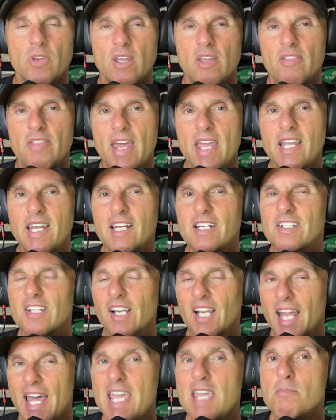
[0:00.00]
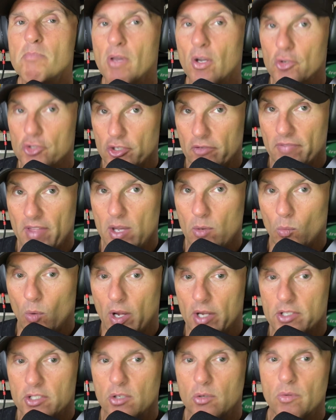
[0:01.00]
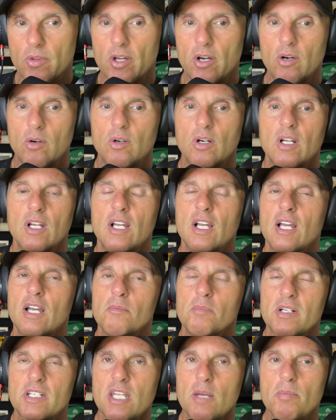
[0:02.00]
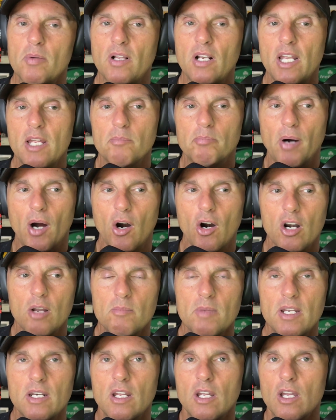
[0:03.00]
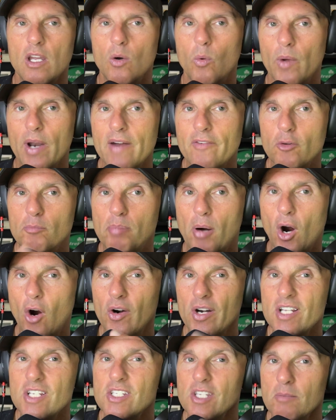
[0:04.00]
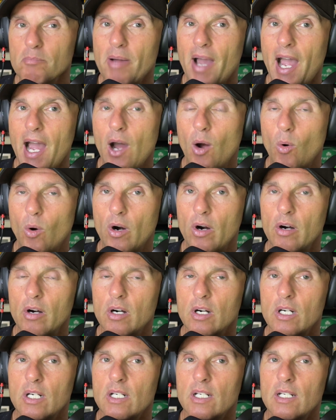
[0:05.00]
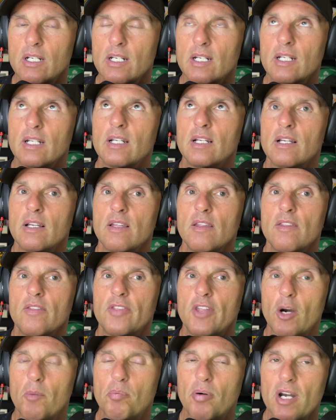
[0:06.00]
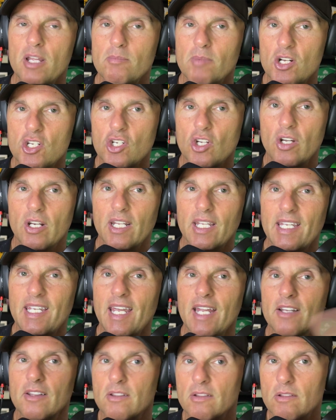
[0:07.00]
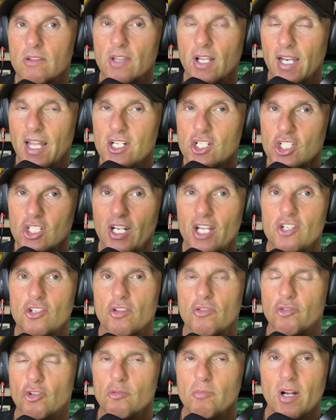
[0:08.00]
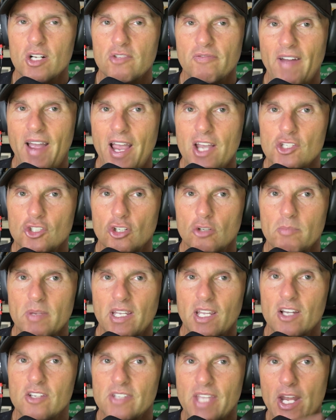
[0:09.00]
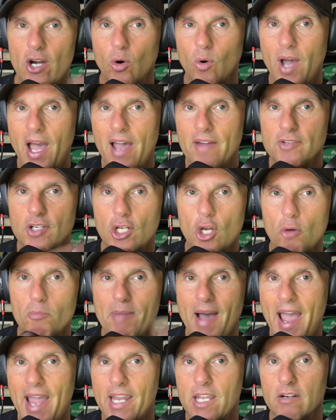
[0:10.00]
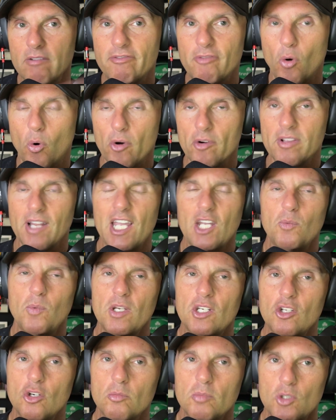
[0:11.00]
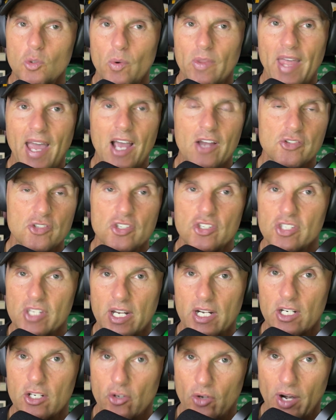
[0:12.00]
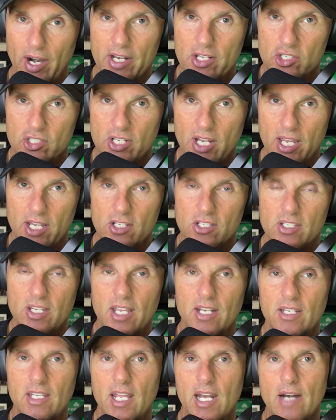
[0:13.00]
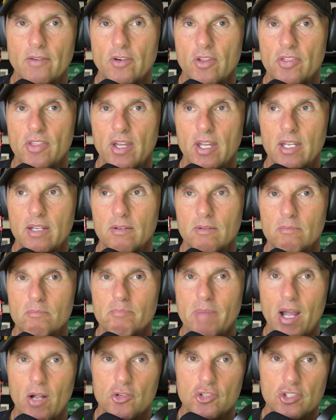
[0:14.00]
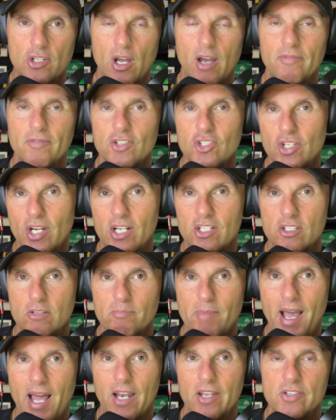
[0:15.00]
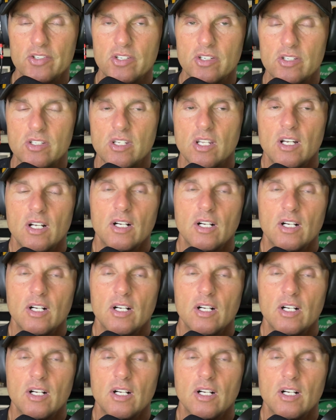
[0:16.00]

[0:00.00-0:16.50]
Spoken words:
They can delay bills if they want to, though. But typically in Parliament, whatever party's in power, they're pretty much going to get the legislation through much faster because they don't have to go back and forth like we do between the House and Senate in the United States and get everything bounced off in checks and balances.